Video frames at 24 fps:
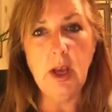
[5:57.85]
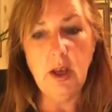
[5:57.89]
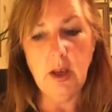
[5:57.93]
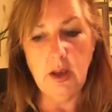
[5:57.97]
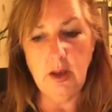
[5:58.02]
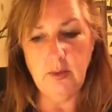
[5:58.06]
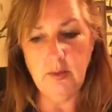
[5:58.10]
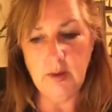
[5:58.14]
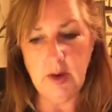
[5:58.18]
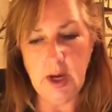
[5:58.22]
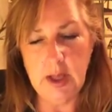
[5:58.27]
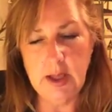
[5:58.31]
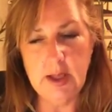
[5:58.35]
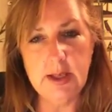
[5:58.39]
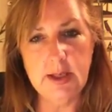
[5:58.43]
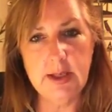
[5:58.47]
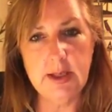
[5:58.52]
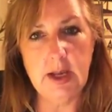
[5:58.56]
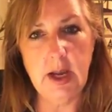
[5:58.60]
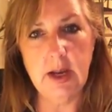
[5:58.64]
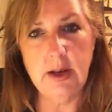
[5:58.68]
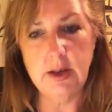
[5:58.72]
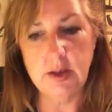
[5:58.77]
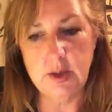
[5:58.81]
You've got this
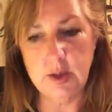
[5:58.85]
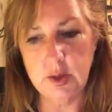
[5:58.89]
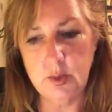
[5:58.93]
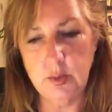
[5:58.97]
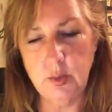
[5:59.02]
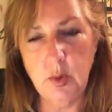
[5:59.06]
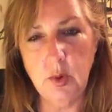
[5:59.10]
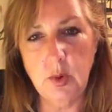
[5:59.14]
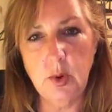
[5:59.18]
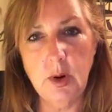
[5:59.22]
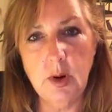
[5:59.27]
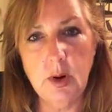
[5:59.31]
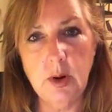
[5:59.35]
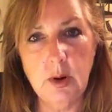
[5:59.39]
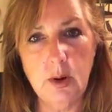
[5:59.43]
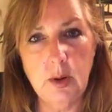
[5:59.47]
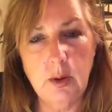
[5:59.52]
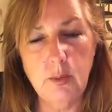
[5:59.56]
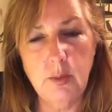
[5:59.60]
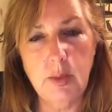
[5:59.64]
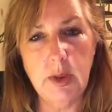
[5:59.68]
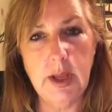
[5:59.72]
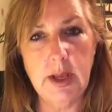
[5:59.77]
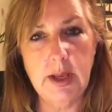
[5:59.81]
Sinus Support
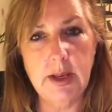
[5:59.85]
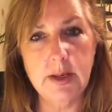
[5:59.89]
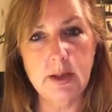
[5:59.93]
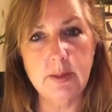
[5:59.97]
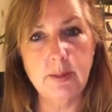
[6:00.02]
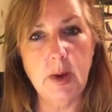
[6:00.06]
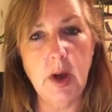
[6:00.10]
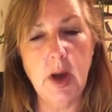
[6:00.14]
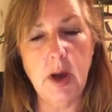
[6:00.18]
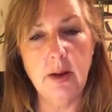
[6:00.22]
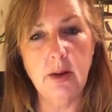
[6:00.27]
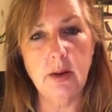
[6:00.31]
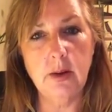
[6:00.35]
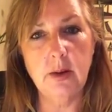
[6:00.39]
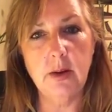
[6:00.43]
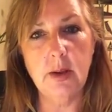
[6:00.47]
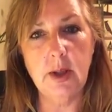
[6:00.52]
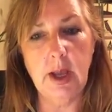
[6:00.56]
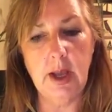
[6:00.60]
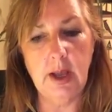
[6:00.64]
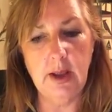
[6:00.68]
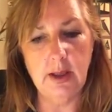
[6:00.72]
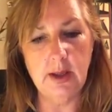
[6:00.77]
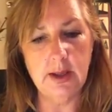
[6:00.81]
Blend bottle,
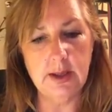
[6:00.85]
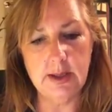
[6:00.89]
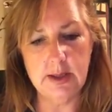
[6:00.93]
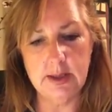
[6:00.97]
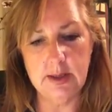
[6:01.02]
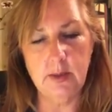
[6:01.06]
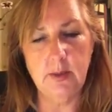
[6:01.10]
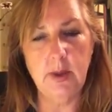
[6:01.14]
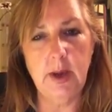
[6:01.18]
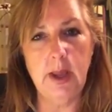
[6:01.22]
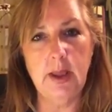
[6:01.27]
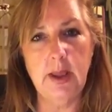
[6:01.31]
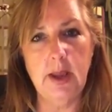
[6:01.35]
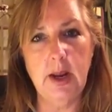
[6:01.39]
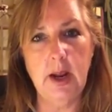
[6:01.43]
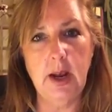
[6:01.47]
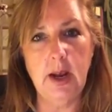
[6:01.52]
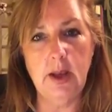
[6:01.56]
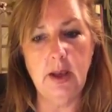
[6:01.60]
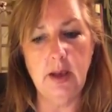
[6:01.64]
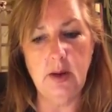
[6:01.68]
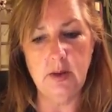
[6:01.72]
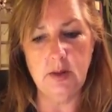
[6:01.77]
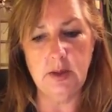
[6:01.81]
and this is the way that I
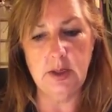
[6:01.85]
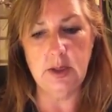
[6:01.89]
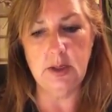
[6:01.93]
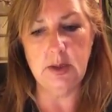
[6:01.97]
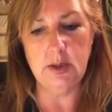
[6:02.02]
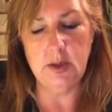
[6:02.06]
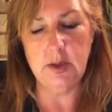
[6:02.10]
use it.